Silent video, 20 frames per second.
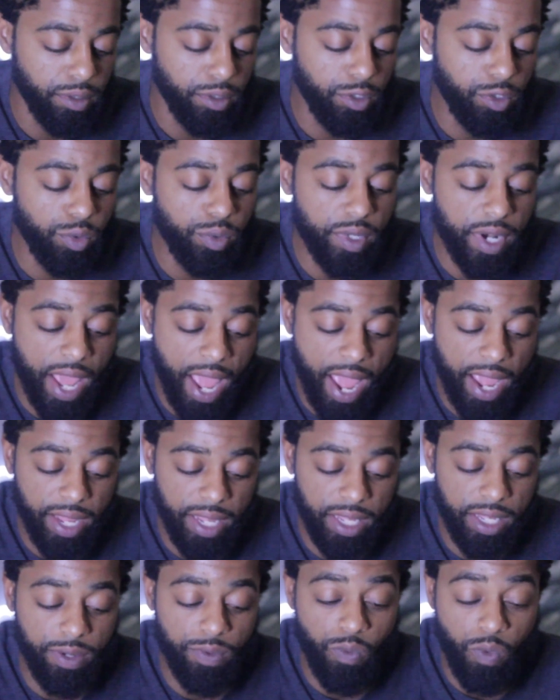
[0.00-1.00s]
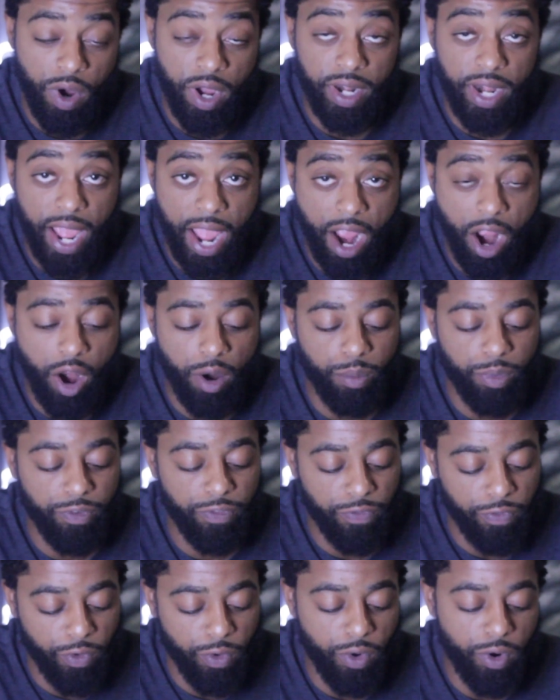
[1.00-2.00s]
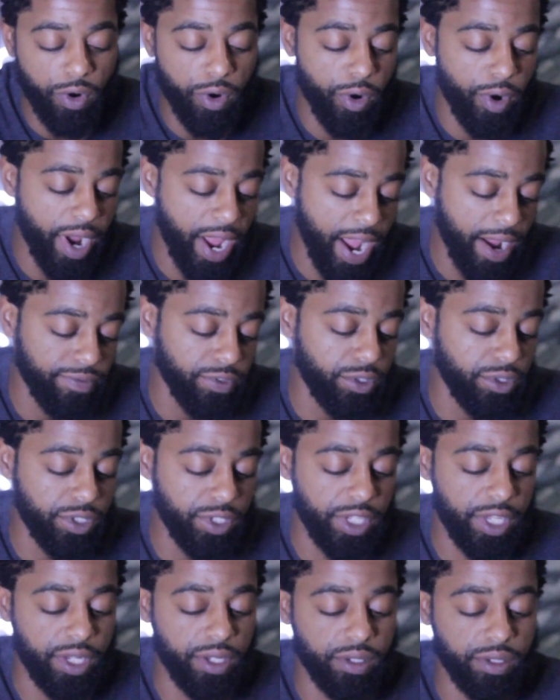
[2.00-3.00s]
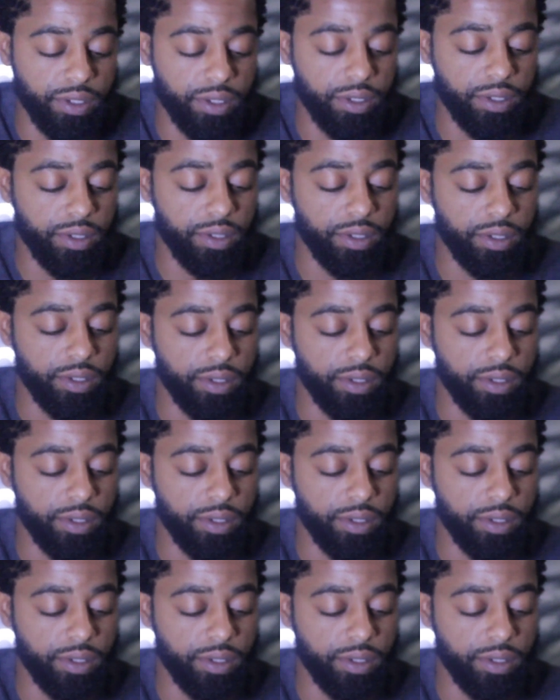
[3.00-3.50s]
Do not eat 1 hour before or after sex.